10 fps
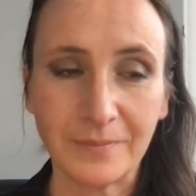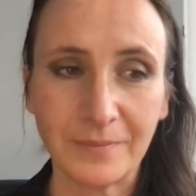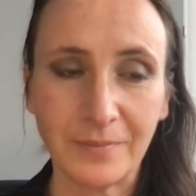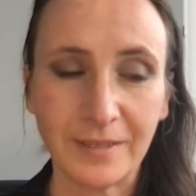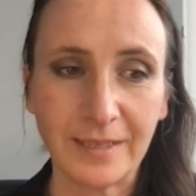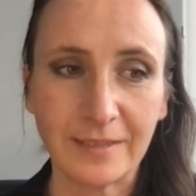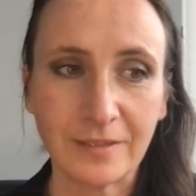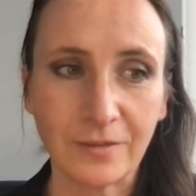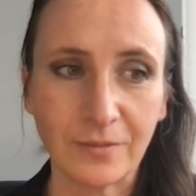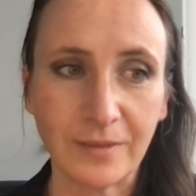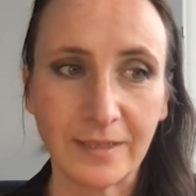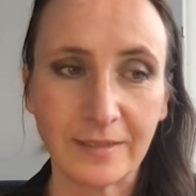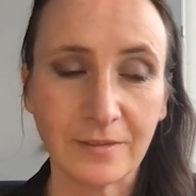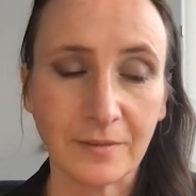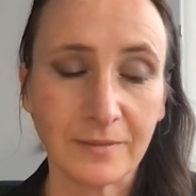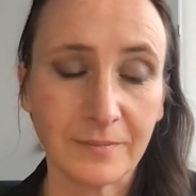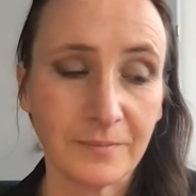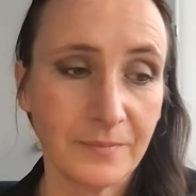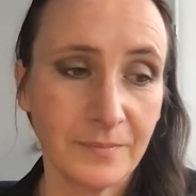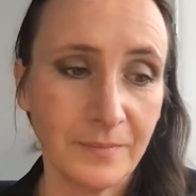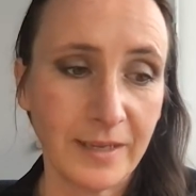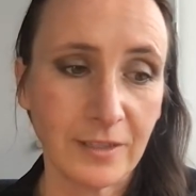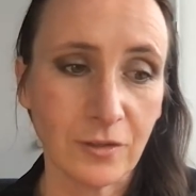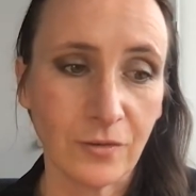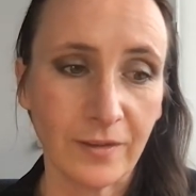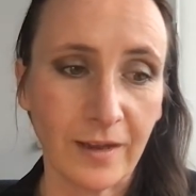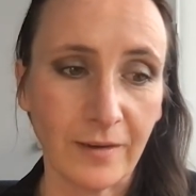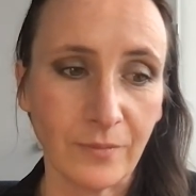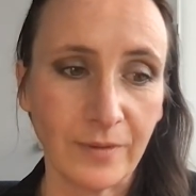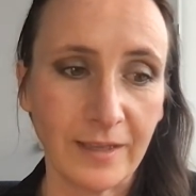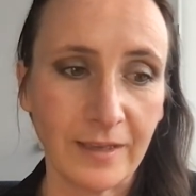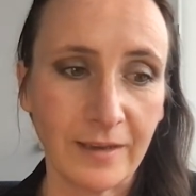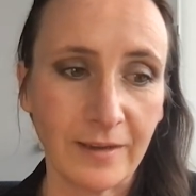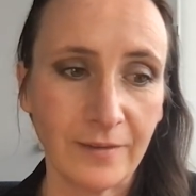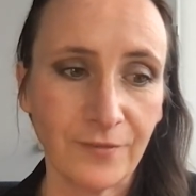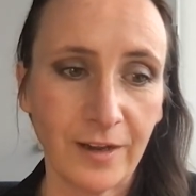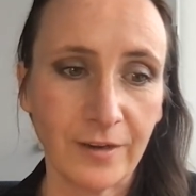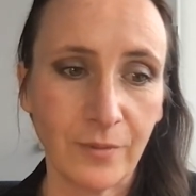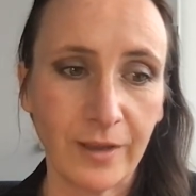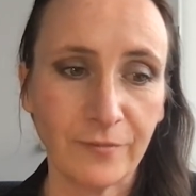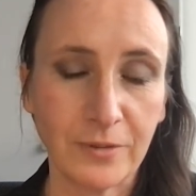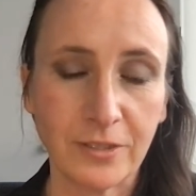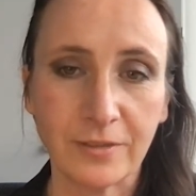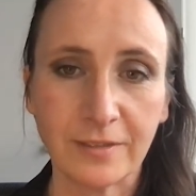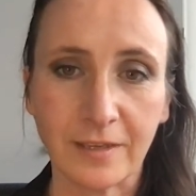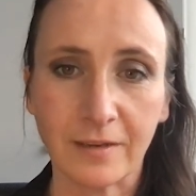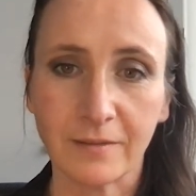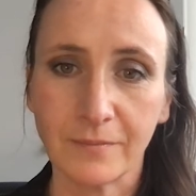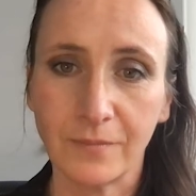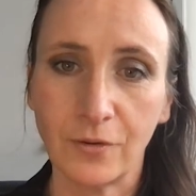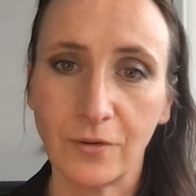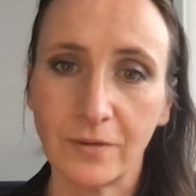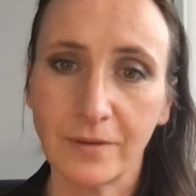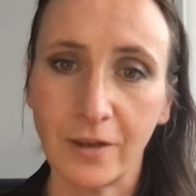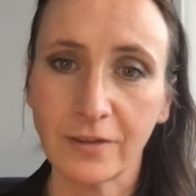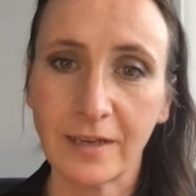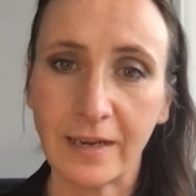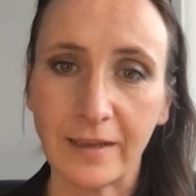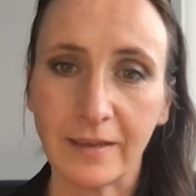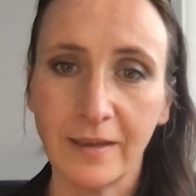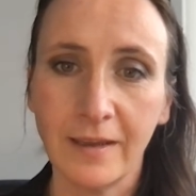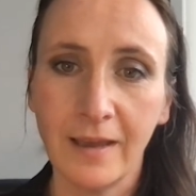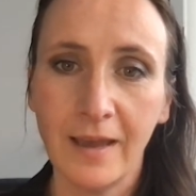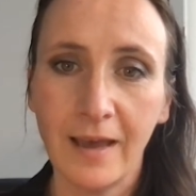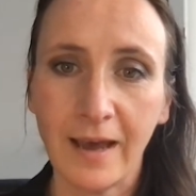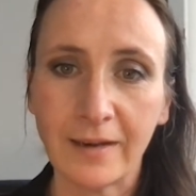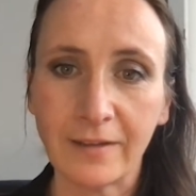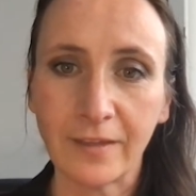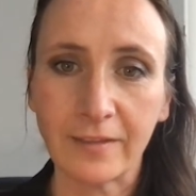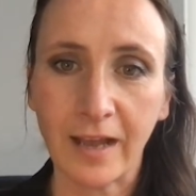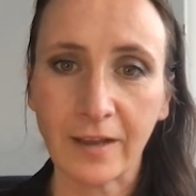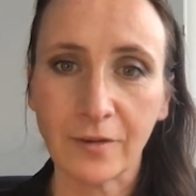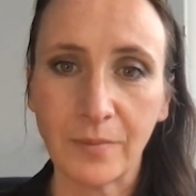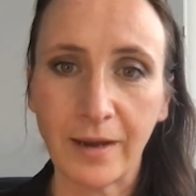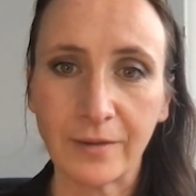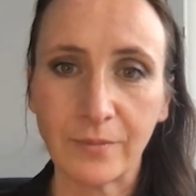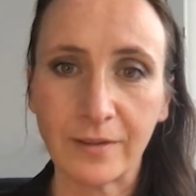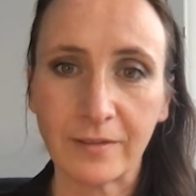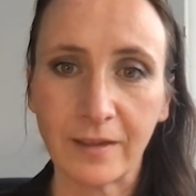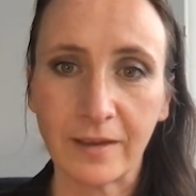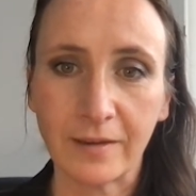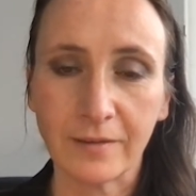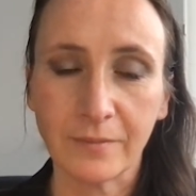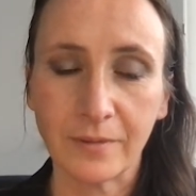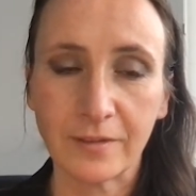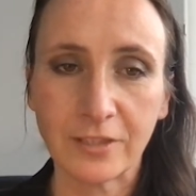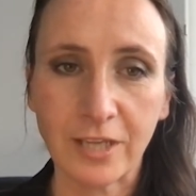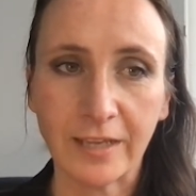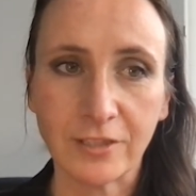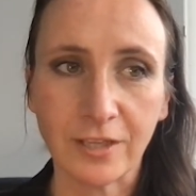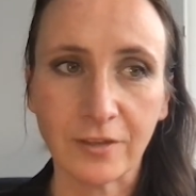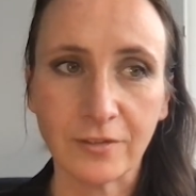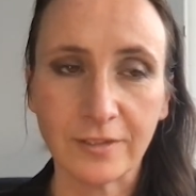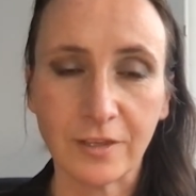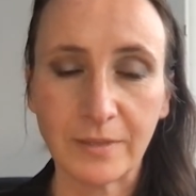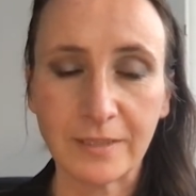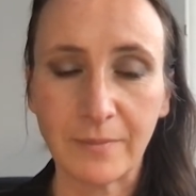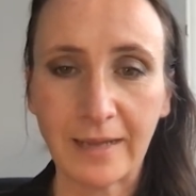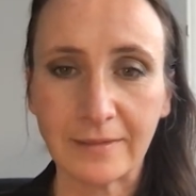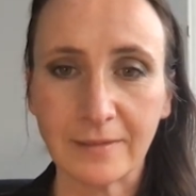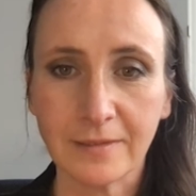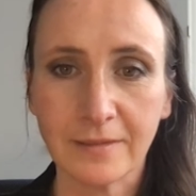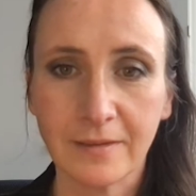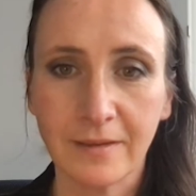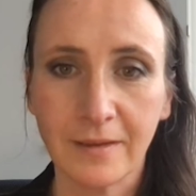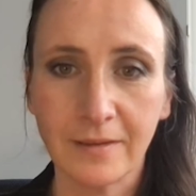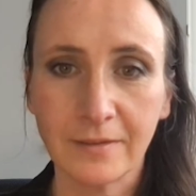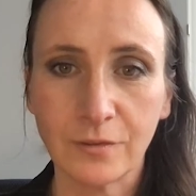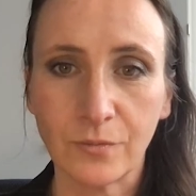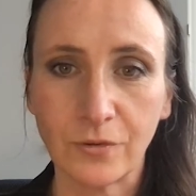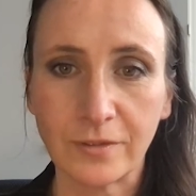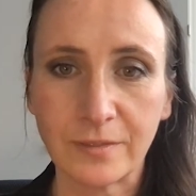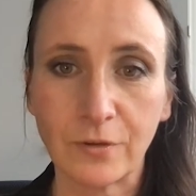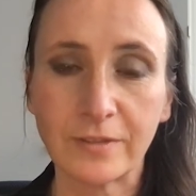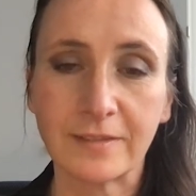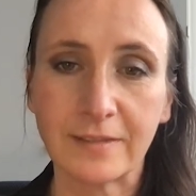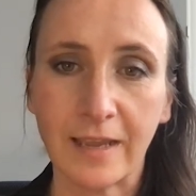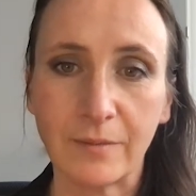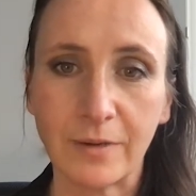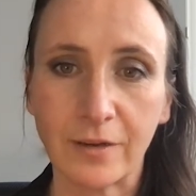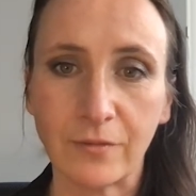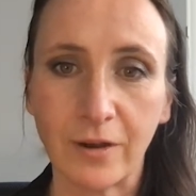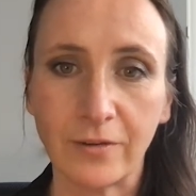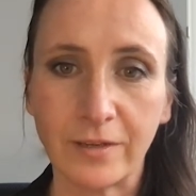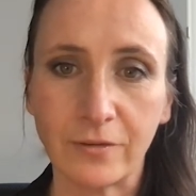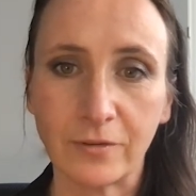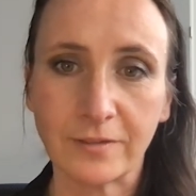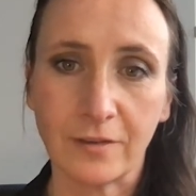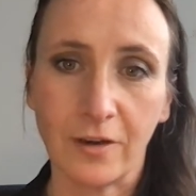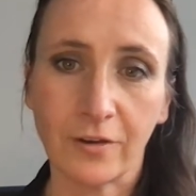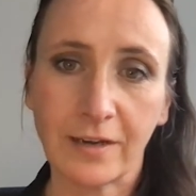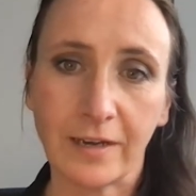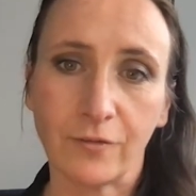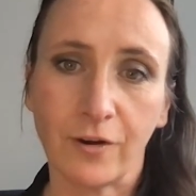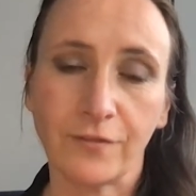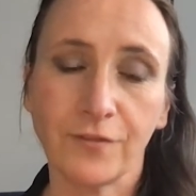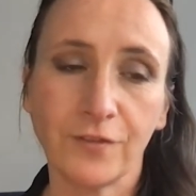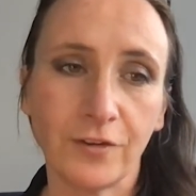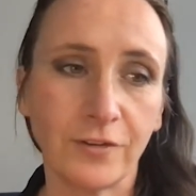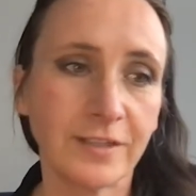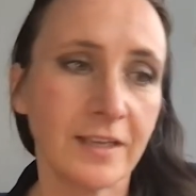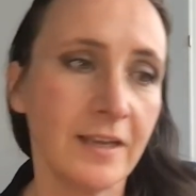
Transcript: we need to make sure that we find a way of producing more locally. And I think that, combined with changing consumer demands towards more sustainably grown and also locally grown food,